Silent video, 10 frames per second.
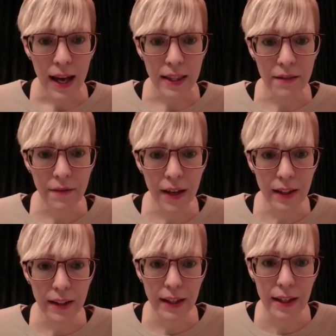And then
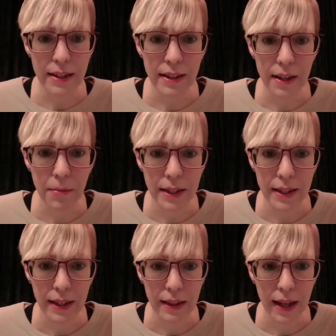finally, I set up my
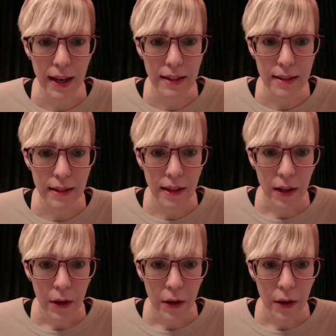data class